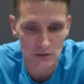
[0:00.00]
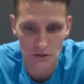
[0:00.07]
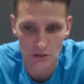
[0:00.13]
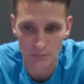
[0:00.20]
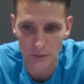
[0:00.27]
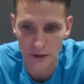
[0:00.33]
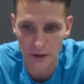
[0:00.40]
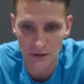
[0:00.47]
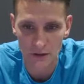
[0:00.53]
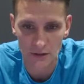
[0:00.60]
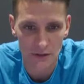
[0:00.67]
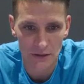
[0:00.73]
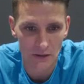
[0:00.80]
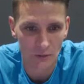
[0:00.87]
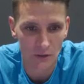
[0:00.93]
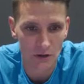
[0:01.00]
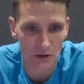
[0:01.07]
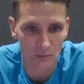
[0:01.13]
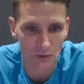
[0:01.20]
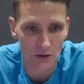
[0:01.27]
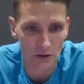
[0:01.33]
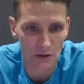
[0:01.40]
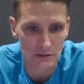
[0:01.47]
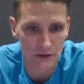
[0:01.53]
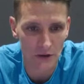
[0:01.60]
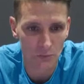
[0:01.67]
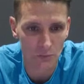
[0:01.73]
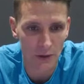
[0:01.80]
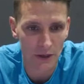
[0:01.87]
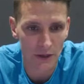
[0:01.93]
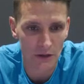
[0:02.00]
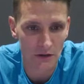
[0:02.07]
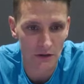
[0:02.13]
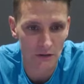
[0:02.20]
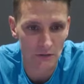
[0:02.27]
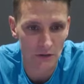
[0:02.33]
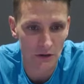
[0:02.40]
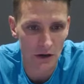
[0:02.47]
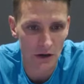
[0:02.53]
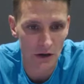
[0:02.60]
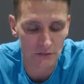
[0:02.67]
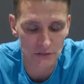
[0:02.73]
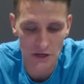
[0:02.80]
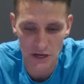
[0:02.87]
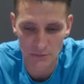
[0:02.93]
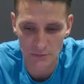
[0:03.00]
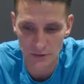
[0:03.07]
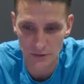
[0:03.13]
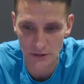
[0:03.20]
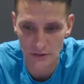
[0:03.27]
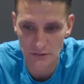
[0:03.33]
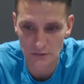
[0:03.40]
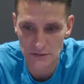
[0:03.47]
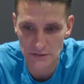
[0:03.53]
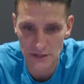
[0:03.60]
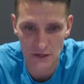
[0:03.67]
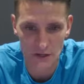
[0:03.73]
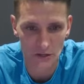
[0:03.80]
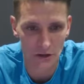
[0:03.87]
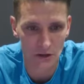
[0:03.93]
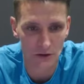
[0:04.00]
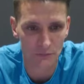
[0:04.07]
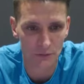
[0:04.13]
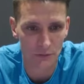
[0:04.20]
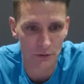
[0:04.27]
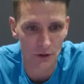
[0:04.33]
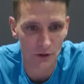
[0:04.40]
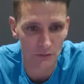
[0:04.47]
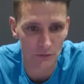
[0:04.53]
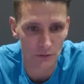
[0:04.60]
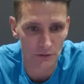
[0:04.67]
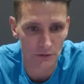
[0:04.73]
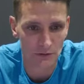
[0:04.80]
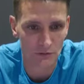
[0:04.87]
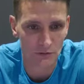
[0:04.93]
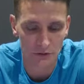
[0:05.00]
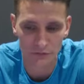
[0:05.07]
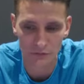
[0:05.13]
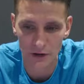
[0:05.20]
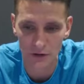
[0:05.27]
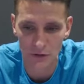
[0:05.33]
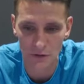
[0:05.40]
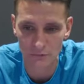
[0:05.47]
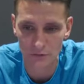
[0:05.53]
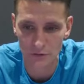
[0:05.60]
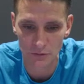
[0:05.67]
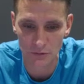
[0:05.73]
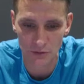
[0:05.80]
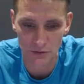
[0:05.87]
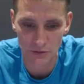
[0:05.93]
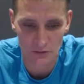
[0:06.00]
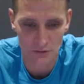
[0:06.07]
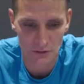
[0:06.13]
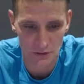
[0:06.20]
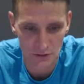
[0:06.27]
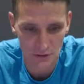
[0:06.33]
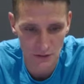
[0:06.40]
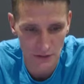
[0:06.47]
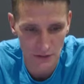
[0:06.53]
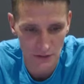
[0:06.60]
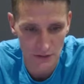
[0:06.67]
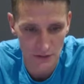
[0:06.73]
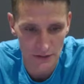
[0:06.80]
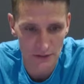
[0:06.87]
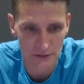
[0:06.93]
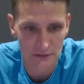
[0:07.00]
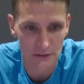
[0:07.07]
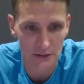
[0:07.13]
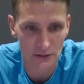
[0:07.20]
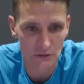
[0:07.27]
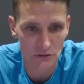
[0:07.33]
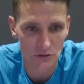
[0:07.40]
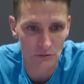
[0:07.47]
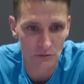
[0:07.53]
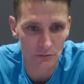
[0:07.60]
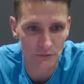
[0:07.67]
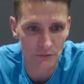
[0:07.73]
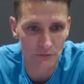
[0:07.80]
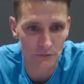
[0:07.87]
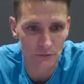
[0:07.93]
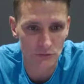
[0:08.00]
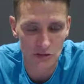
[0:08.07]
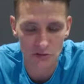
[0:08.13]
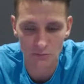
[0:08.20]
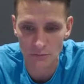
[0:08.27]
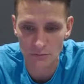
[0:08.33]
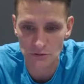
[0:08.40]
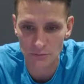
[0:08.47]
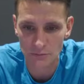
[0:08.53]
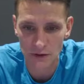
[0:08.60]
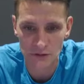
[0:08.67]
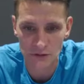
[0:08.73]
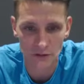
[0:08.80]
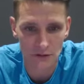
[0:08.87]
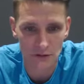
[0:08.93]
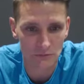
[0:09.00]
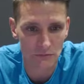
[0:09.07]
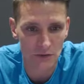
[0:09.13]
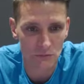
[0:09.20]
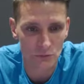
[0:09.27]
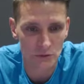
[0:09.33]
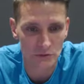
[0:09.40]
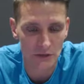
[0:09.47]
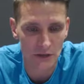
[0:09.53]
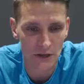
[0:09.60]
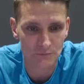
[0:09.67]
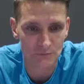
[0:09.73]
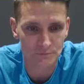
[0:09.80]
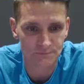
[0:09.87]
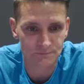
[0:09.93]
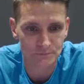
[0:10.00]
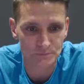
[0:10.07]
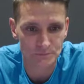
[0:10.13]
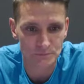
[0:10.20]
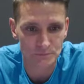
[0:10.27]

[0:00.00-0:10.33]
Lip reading: to come back, we got ourselves back in it at half time. And then second half, we looked a real threat going forward. And like I said, Leo's come up with two moments of magic and won us the game.